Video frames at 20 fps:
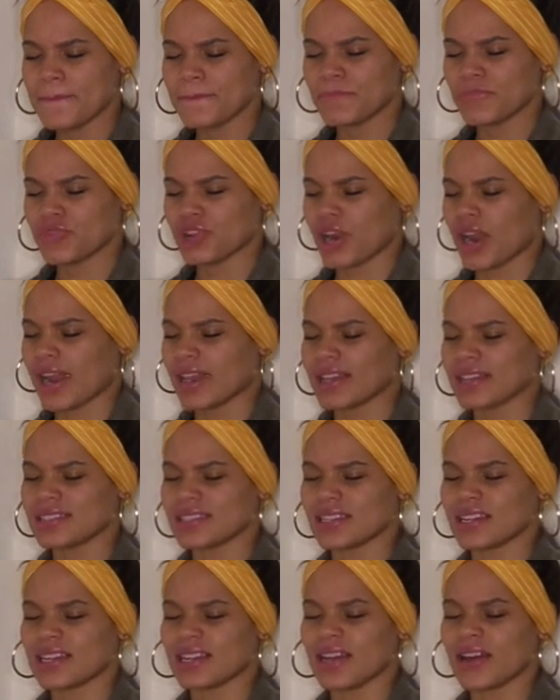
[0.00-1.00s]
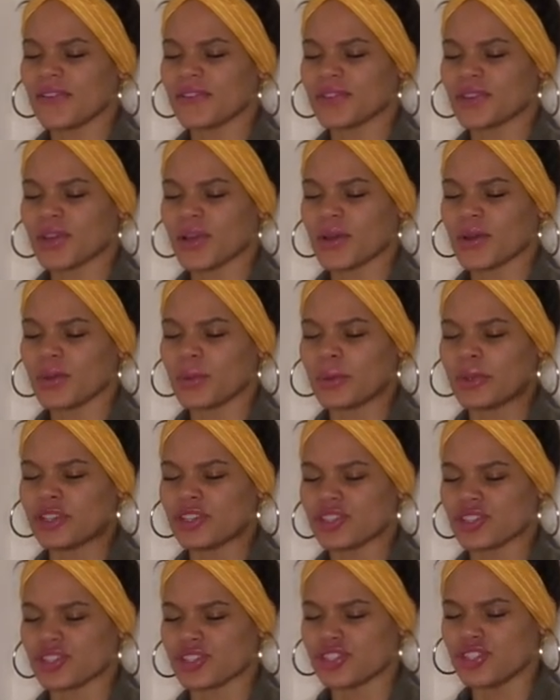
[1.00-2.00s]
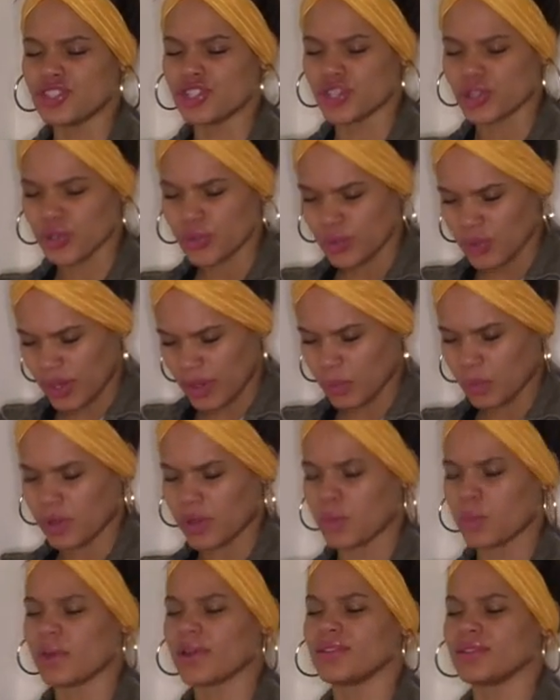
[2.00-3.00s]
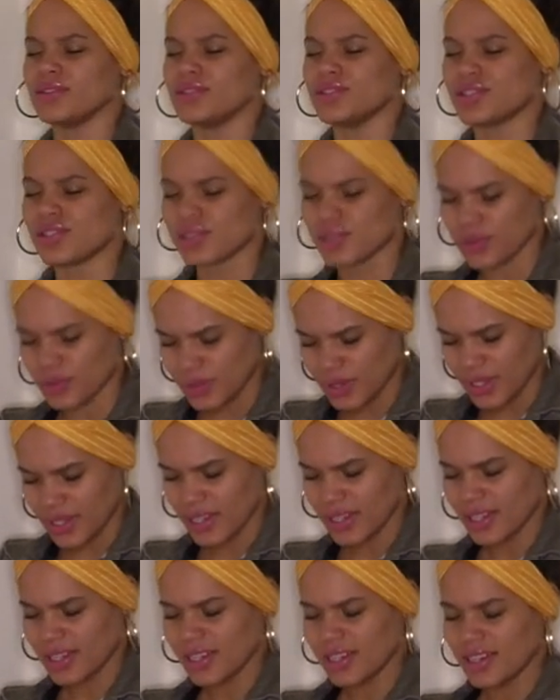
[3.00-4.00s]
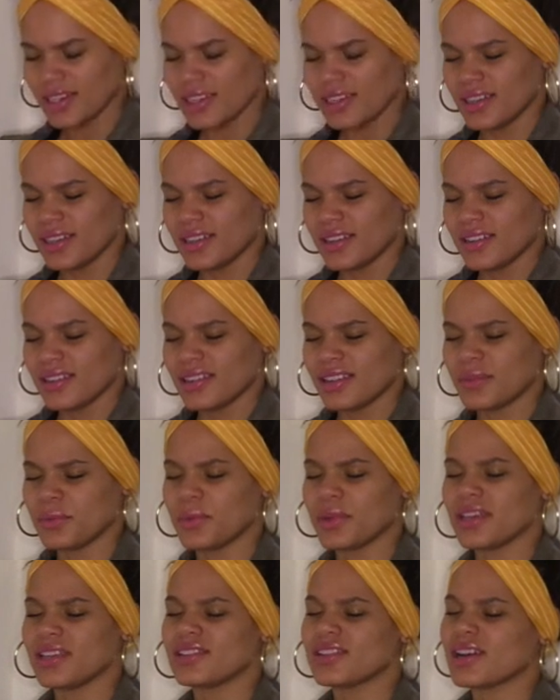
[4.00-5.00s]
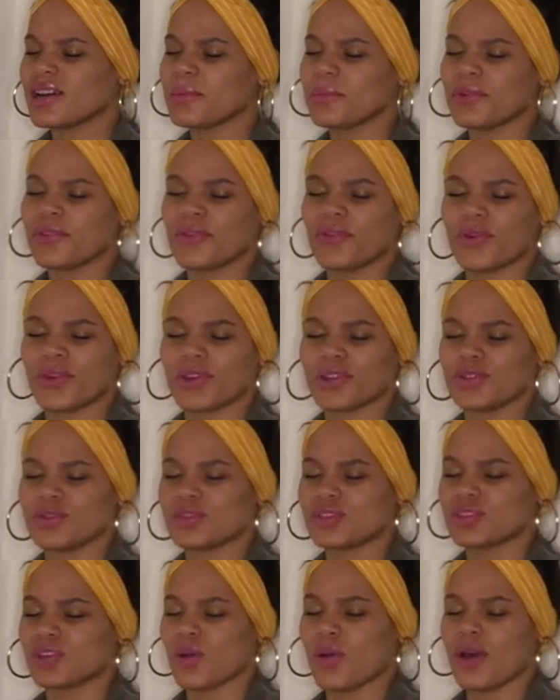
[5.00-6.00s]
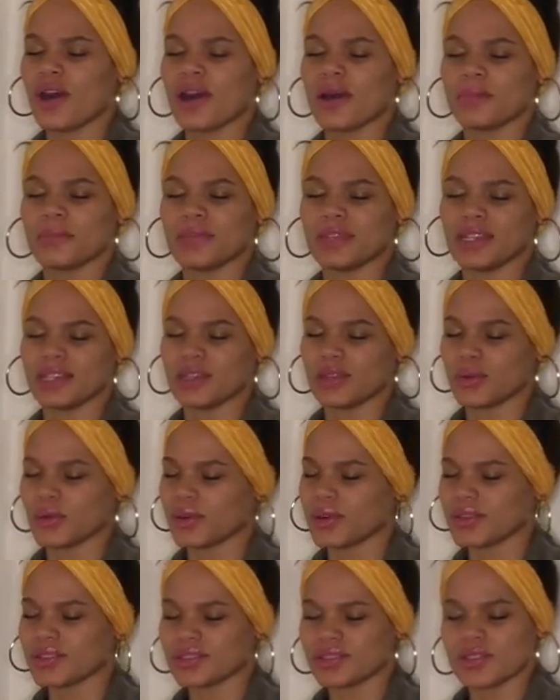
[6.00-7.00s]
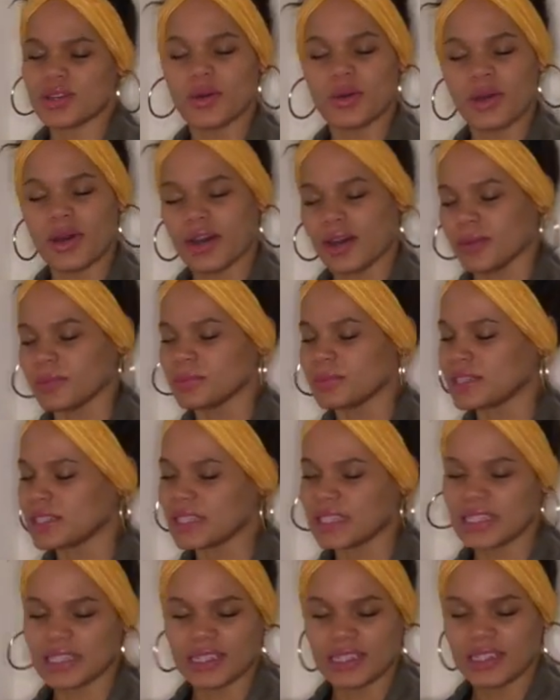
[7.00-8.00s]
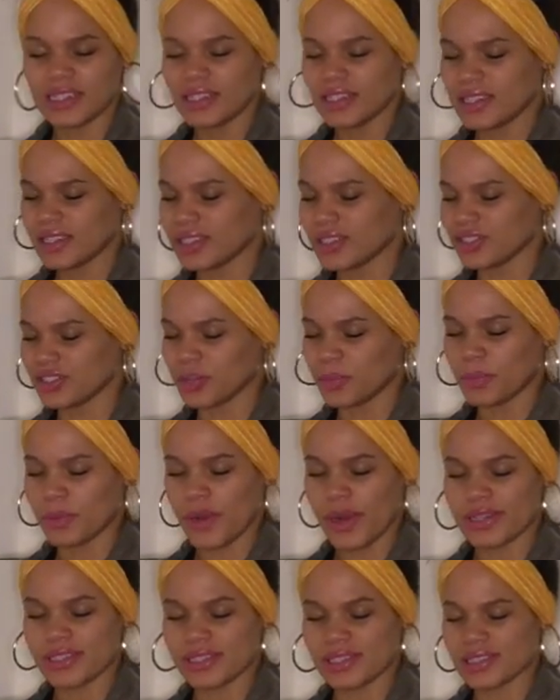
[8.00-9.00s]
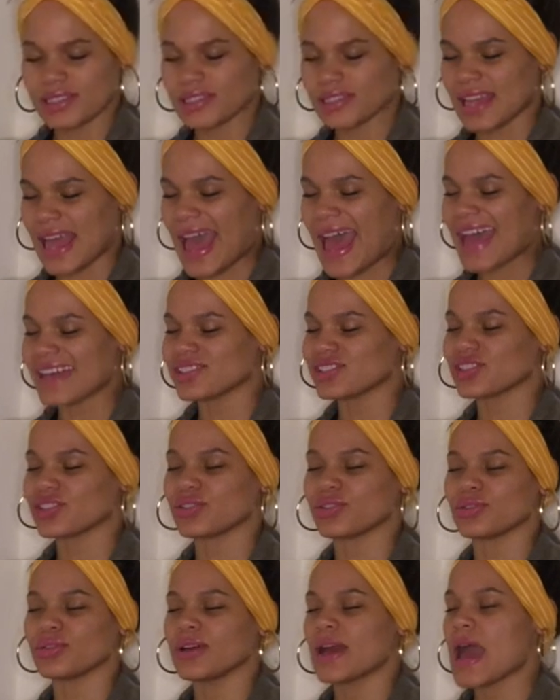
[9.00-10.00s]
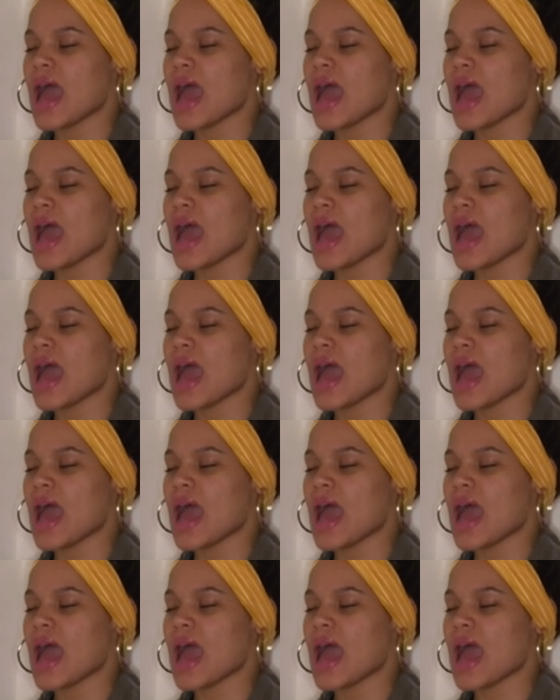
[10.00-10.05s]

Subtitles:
Trying isn't enough, though. We should do, and we will do. And we come before you so humbly, Lord, so humbly in your presence to ask you